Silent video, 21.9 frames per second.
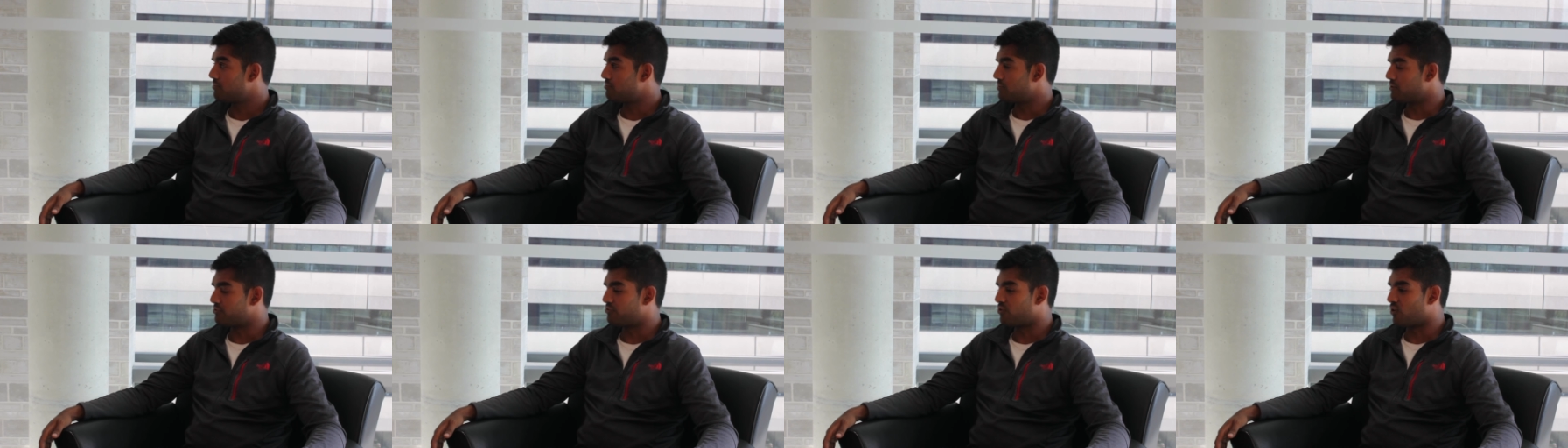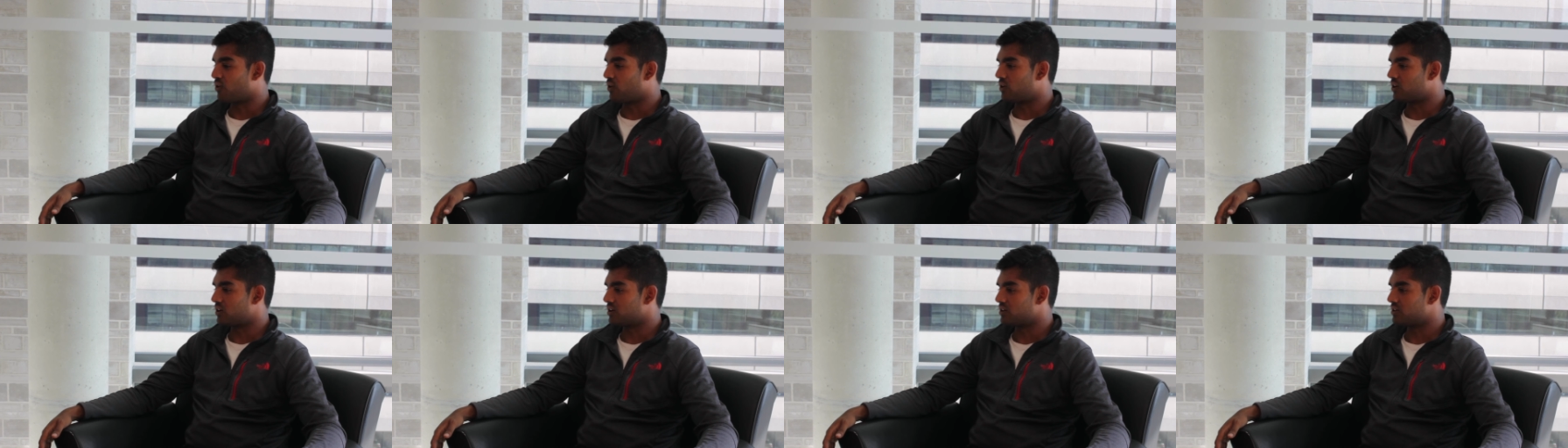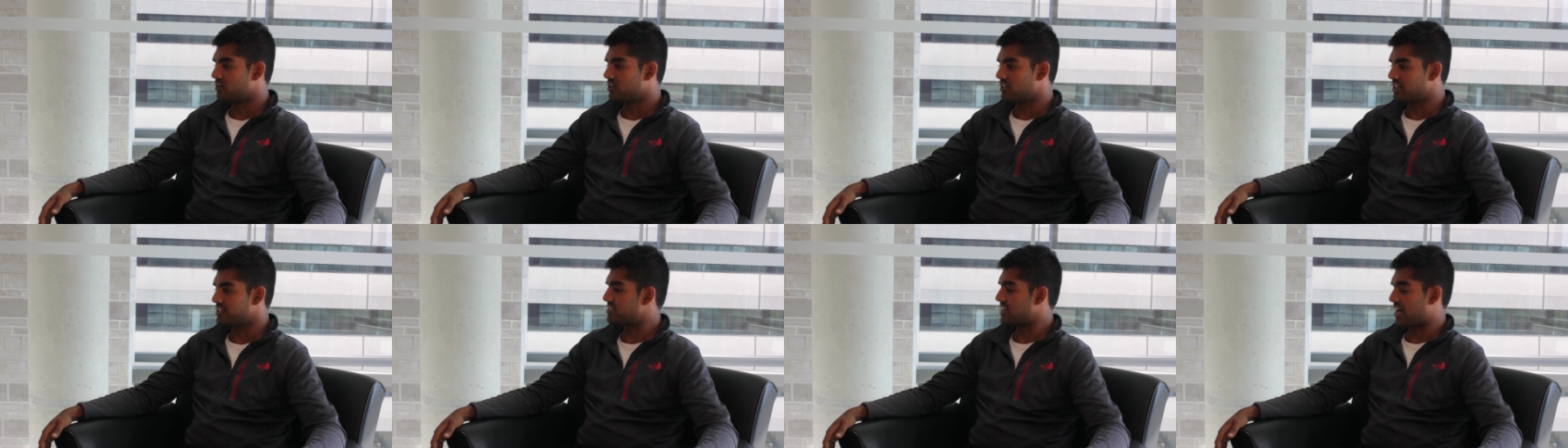before
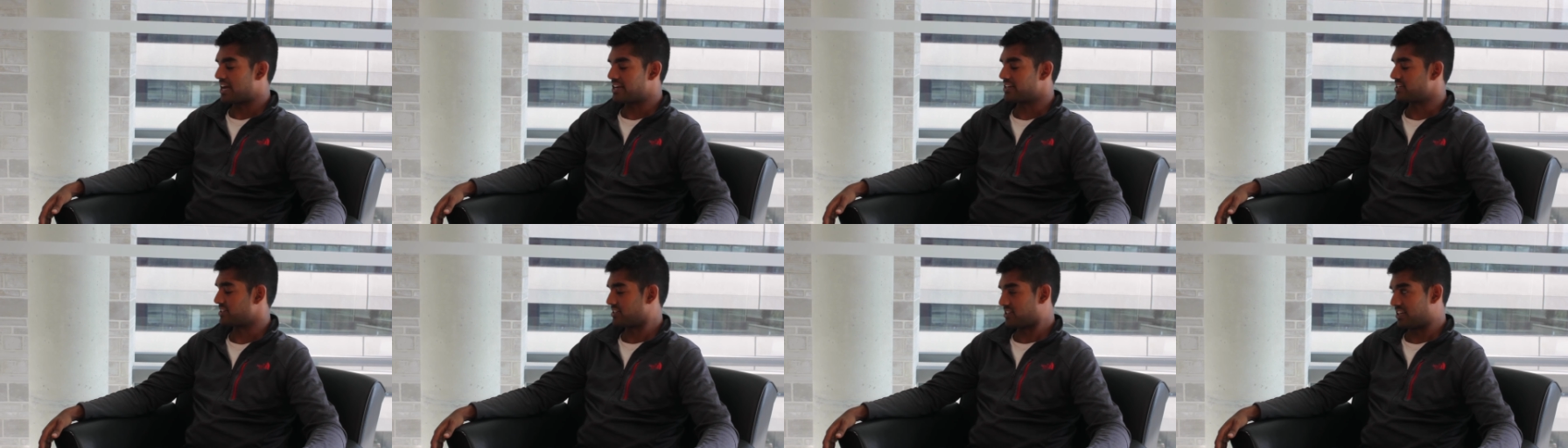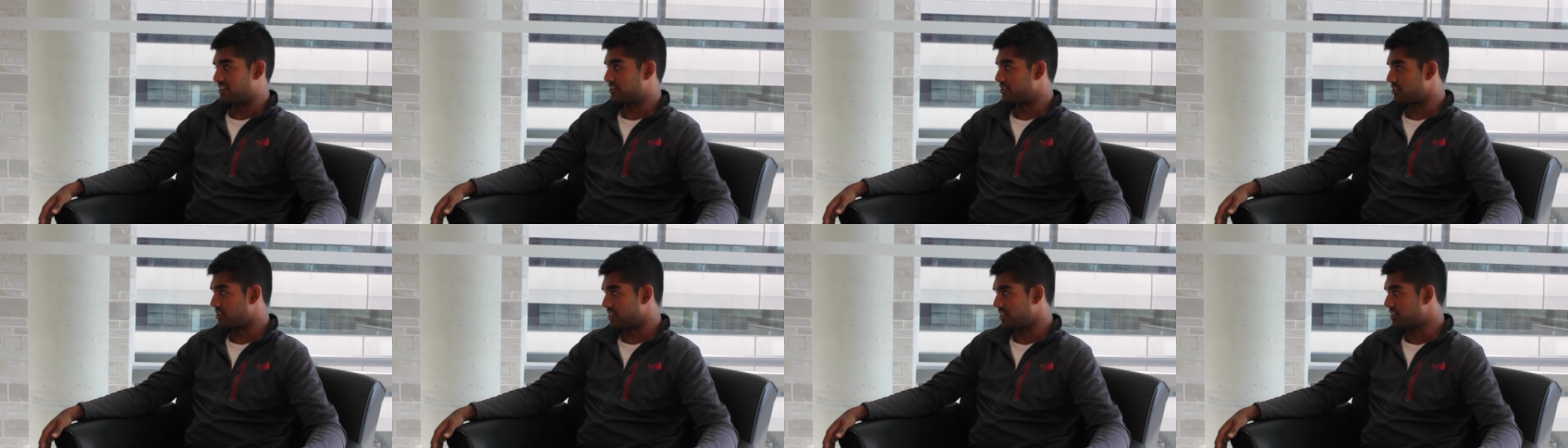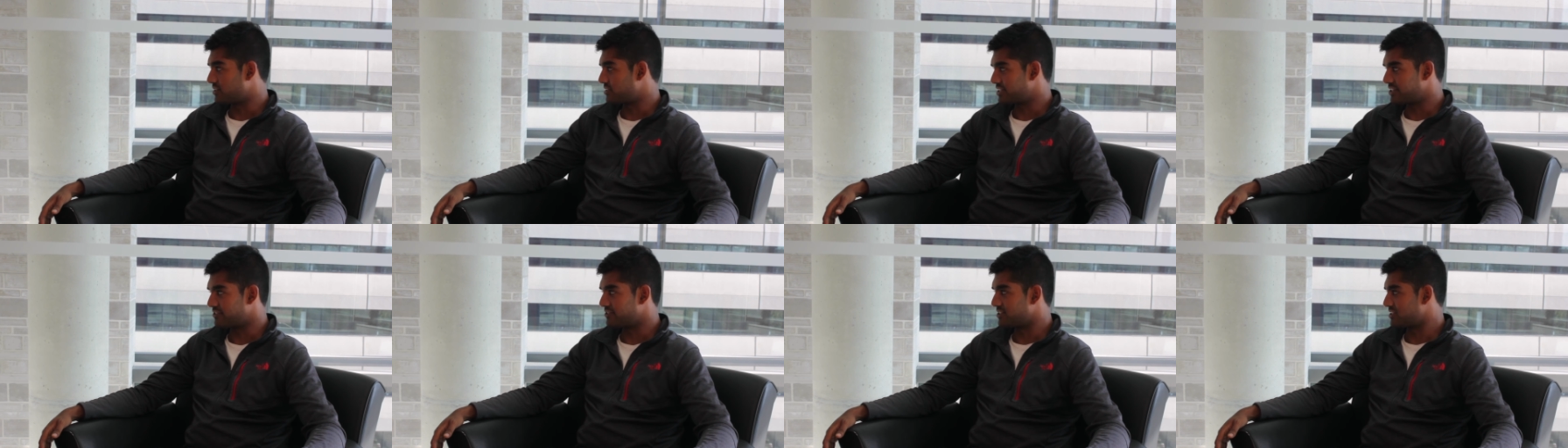these scientists and
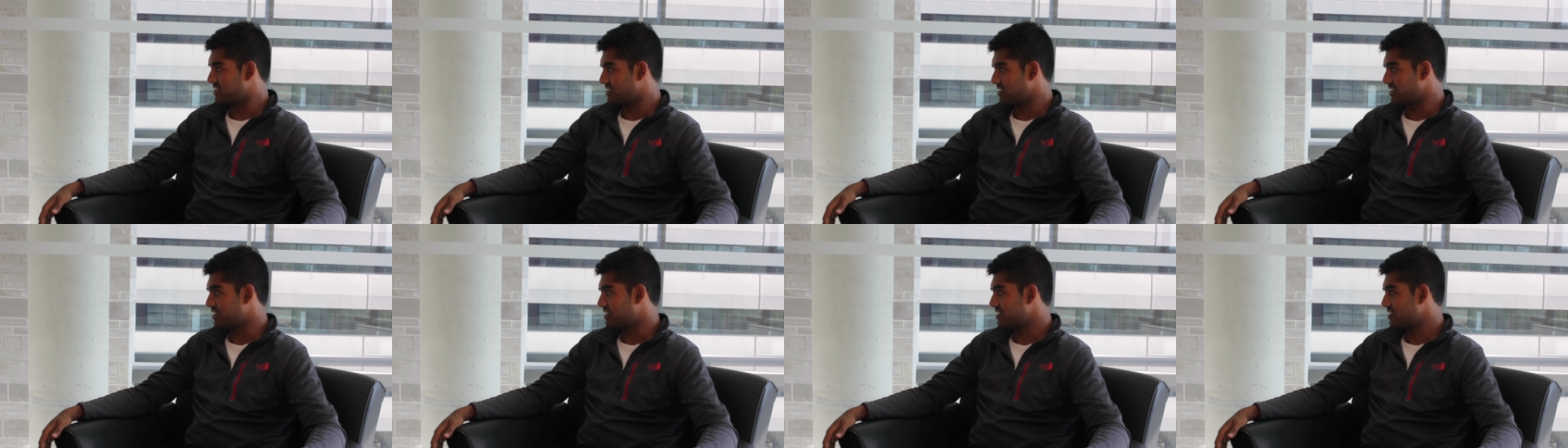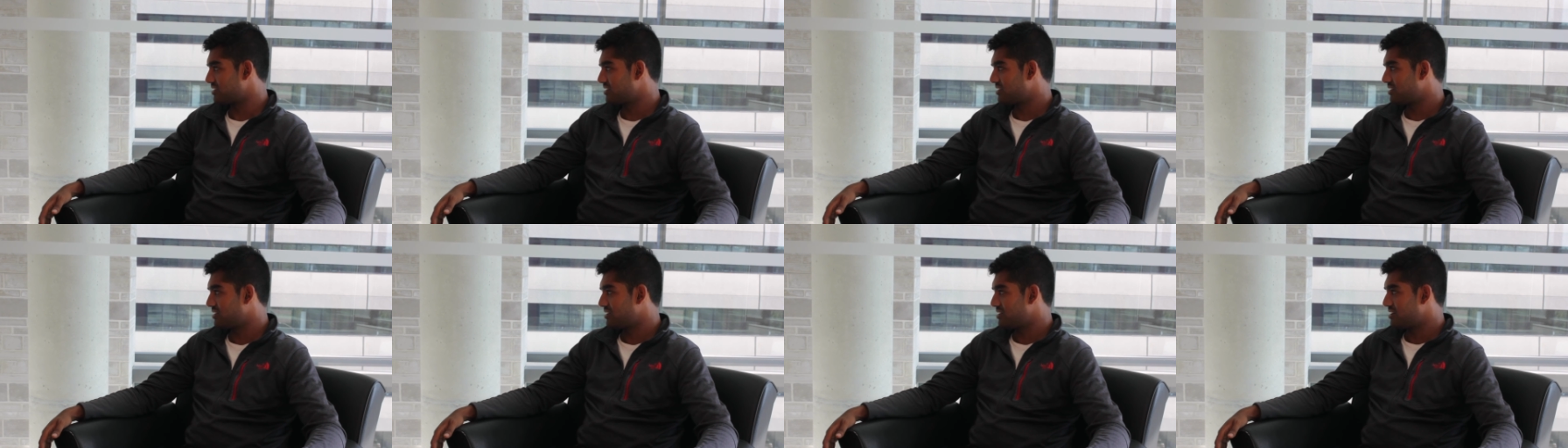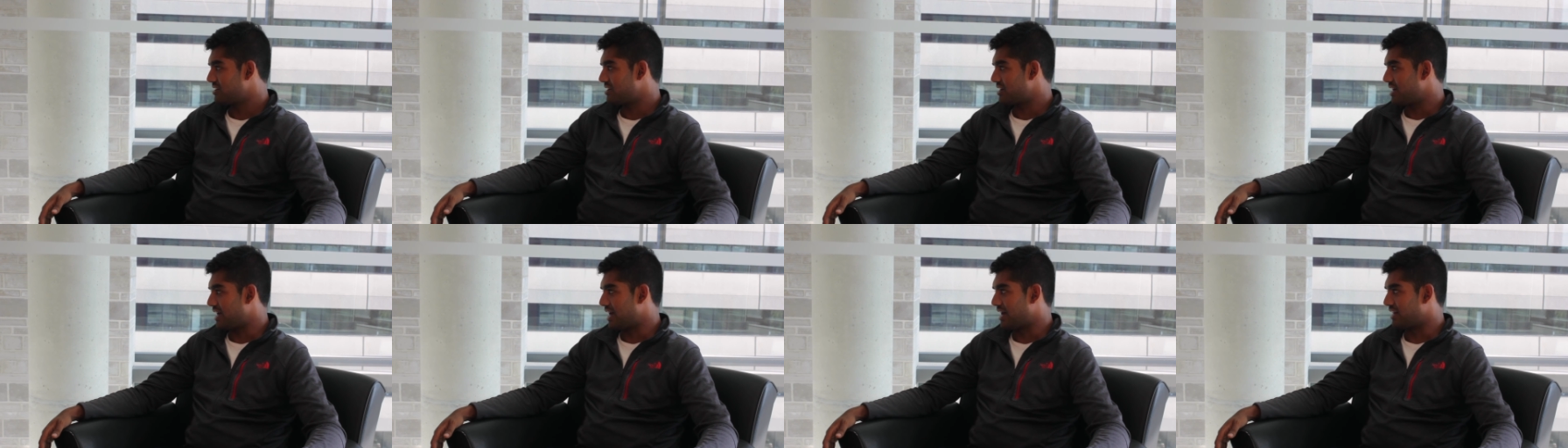engineers even see it.
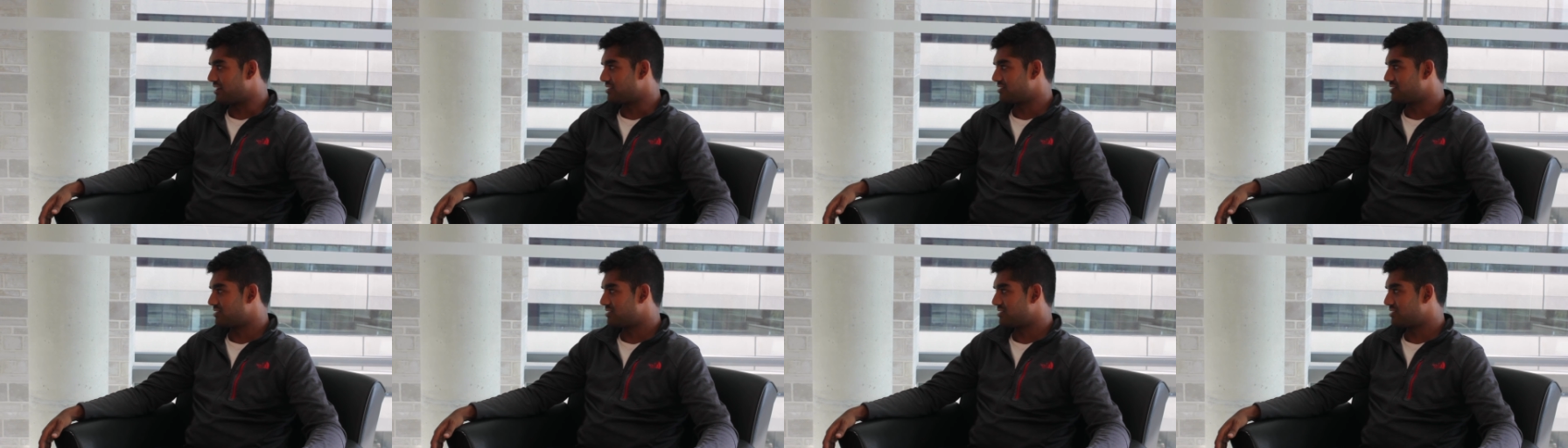And